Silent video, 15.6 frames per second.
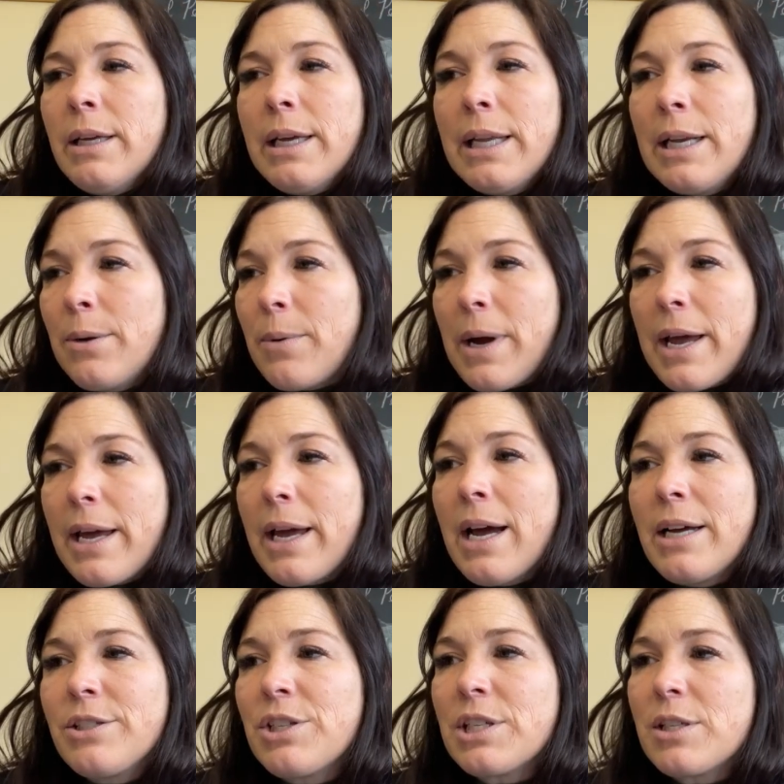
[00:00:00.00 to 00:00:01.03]
anyway,
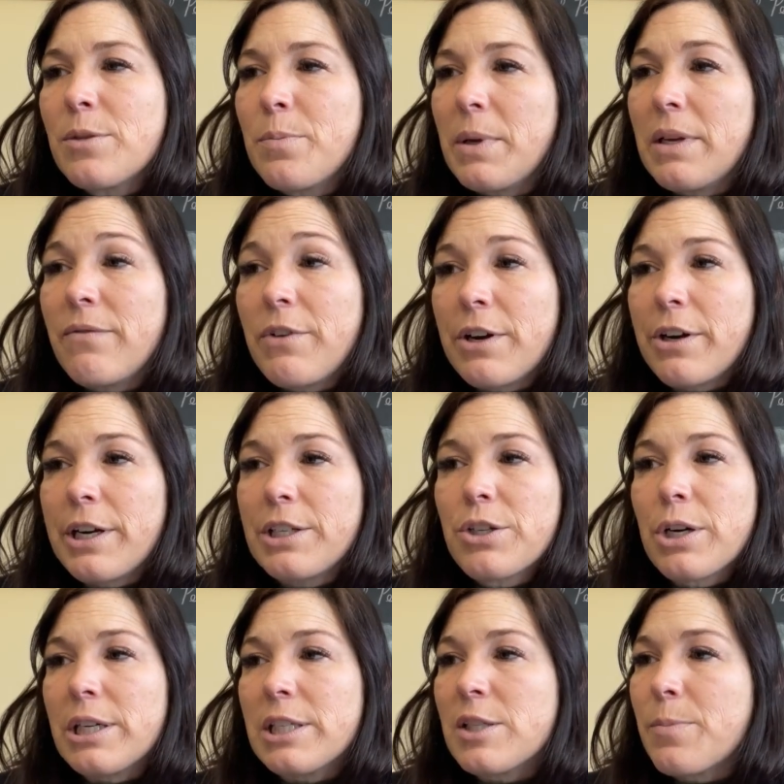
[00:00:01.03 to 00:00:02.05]
just be very
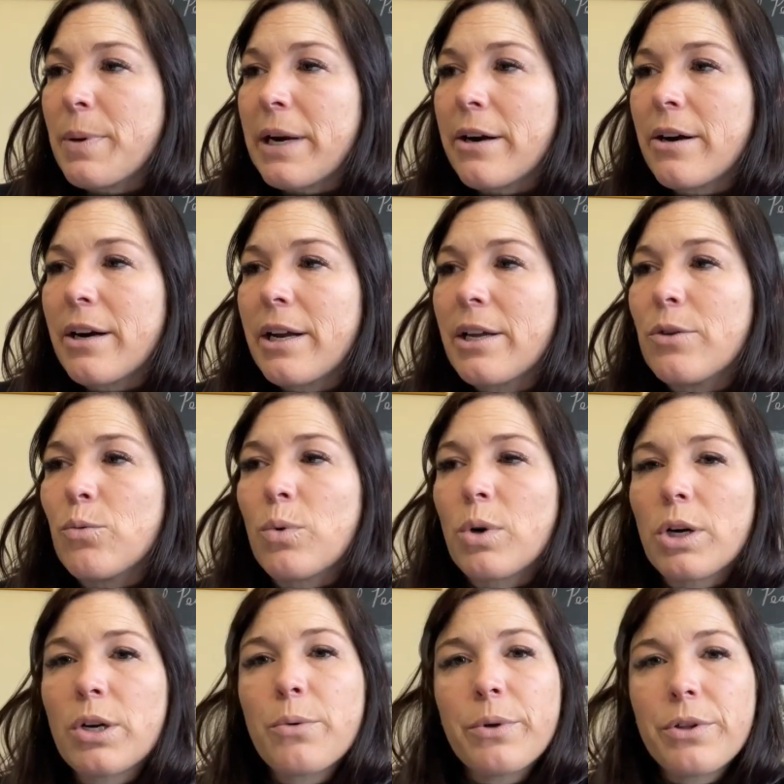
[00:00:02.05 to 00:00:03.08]
transparent,
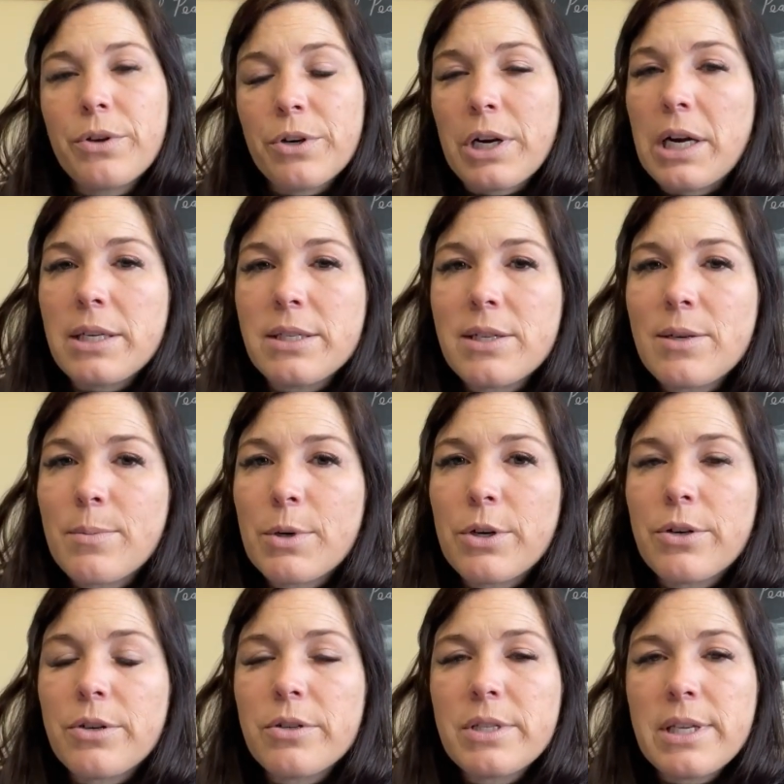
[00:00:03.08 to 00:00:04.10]
work with your
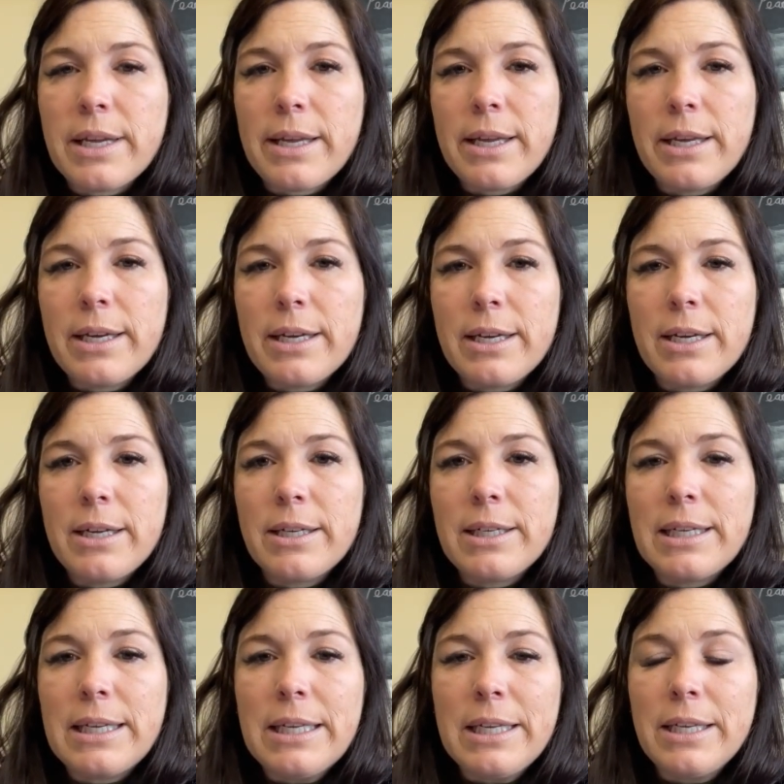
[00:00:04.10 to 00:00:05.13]
customers. And
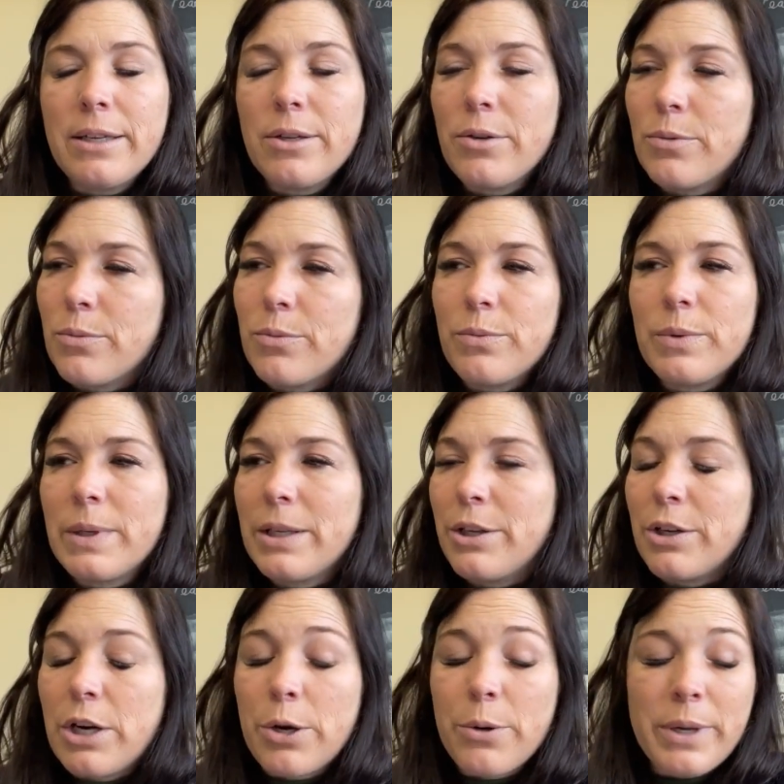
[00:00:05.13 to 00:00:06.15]
he, he,
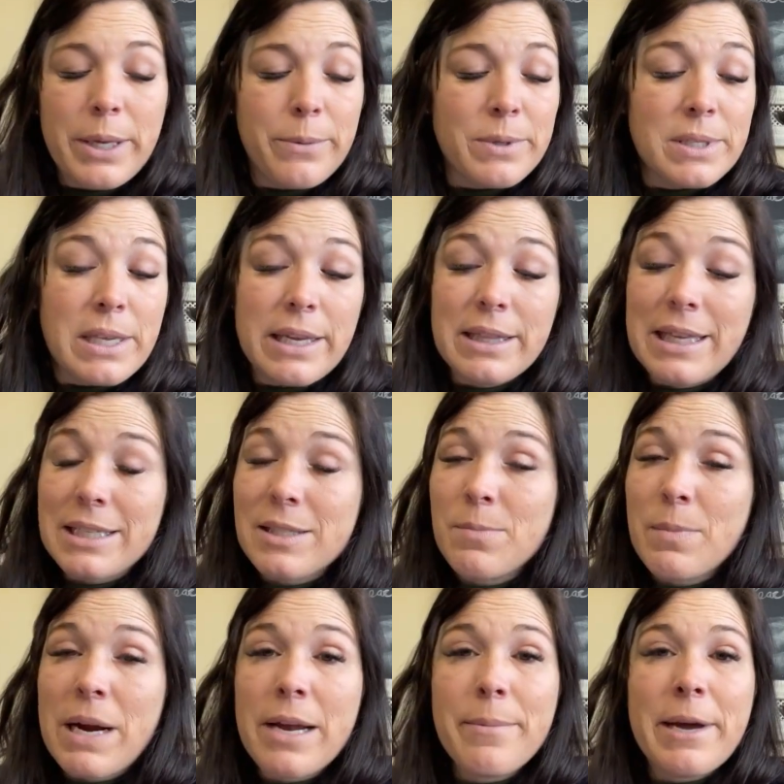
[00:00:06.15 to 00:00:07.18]
you know, he was like, that's
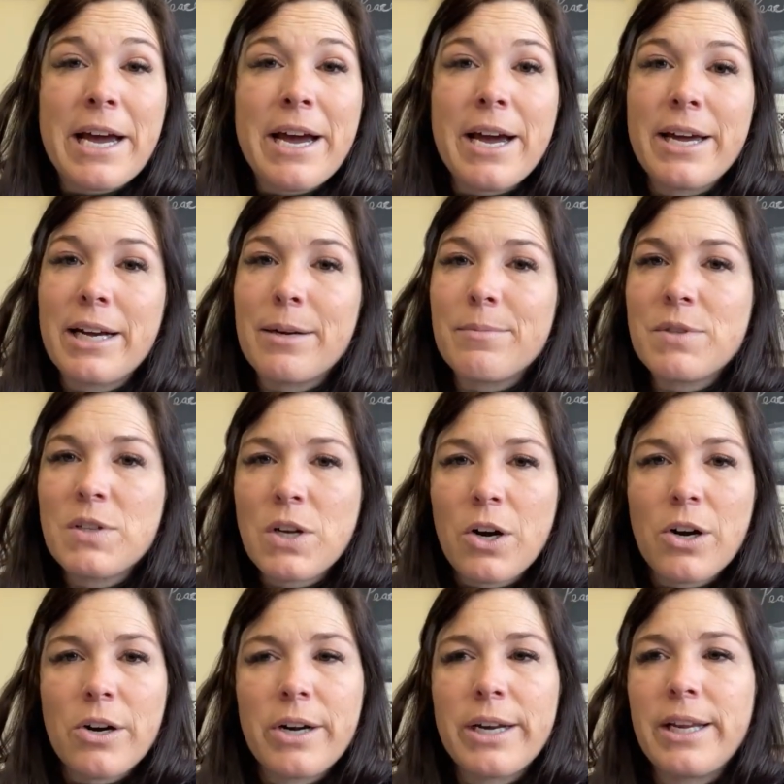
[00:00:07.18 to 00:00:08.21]
my bad. I'm
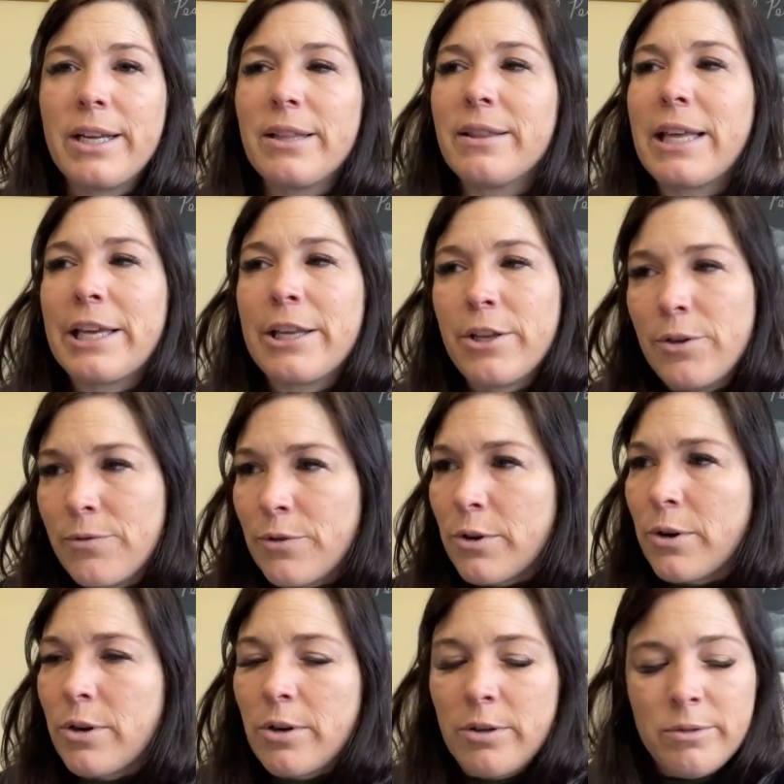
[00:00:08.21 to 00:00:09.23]
sorry. And thank you
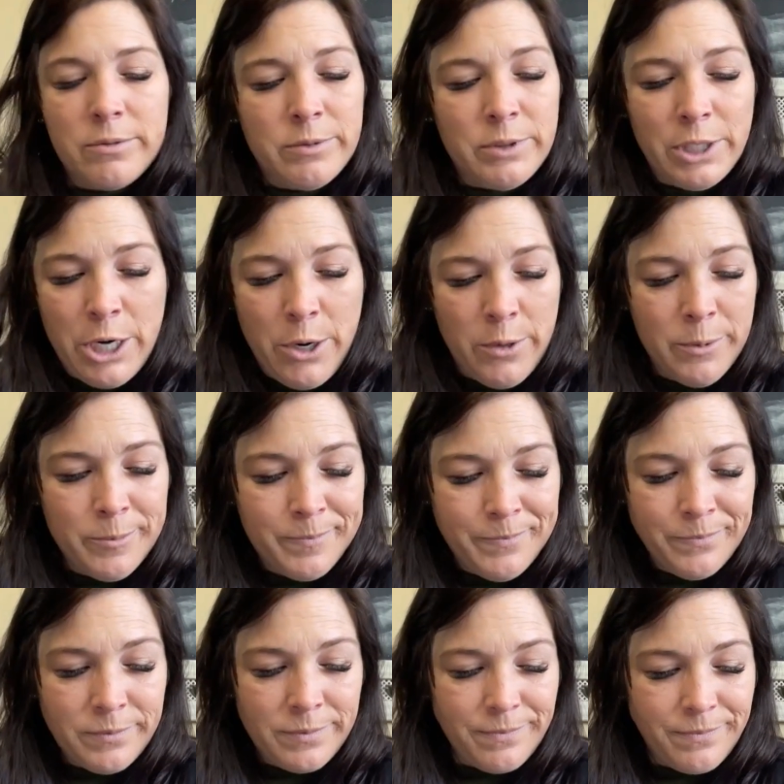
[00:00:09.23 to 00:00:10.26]
for, you know,
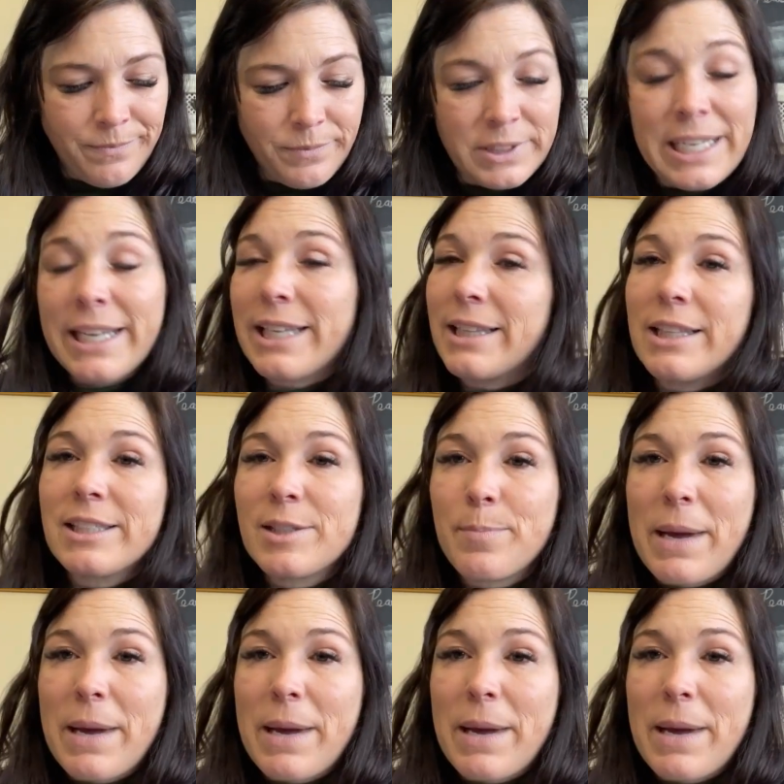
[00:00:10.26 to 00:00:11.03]
taking this